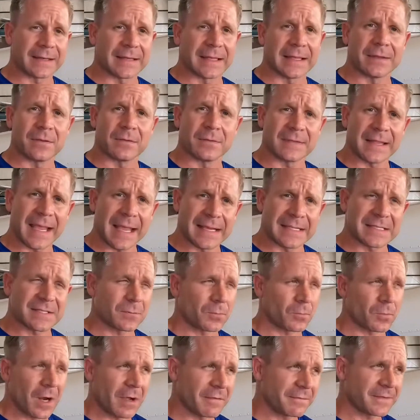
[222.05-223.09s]
It takes
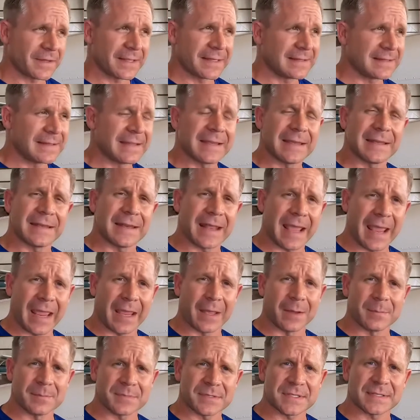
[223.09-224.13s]
roughly 10
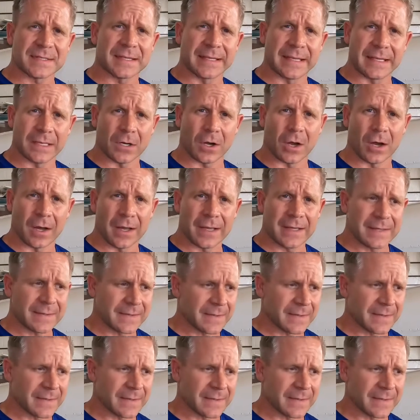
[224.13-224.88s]
amps to get hot,